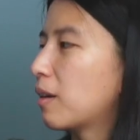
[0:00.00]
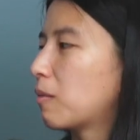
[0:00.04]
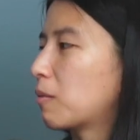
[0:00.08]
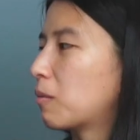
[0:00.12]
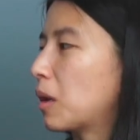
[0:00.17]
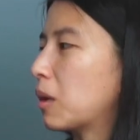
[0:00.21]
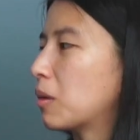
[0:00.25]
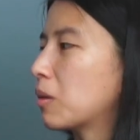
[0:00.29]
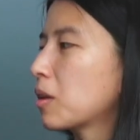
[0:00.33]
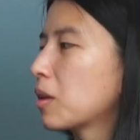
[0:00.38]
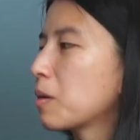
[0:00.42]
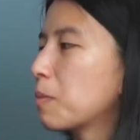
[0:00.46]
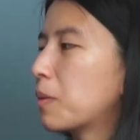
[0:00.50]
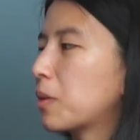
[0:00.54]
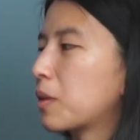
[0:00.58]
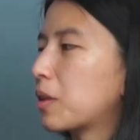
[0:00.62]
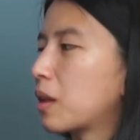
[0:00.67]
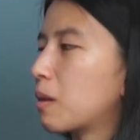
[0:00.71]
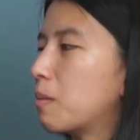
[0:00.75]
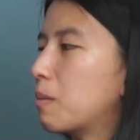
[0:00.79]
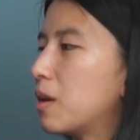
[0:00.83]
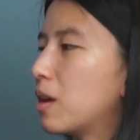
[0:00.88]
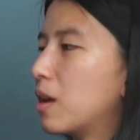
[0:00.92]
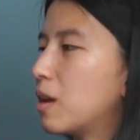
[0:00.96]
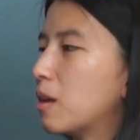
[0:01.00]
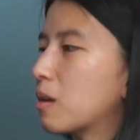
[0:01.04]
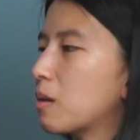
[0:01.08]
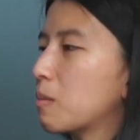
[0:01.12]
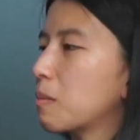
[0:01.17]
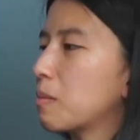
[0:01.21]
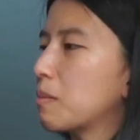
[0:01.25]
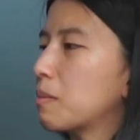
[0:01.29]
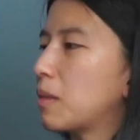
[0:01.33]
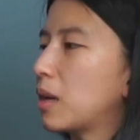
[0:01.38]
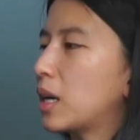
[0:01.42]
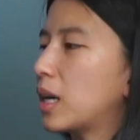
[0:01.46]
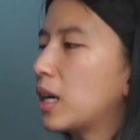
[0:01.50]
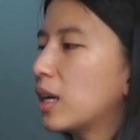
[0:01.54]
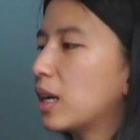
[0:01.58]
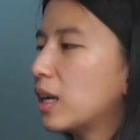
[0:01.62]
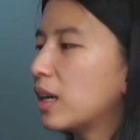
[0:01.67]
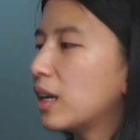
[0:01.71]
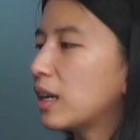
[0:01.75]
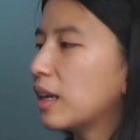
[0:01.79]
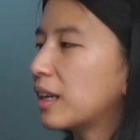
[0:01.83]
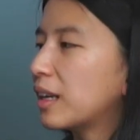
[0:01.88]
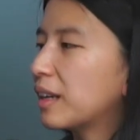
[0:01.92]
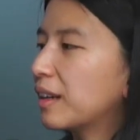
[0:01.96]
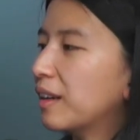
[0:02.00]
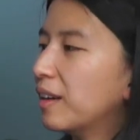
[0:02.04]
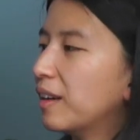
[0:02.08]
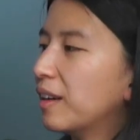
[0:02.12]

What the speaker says: rarely put them in my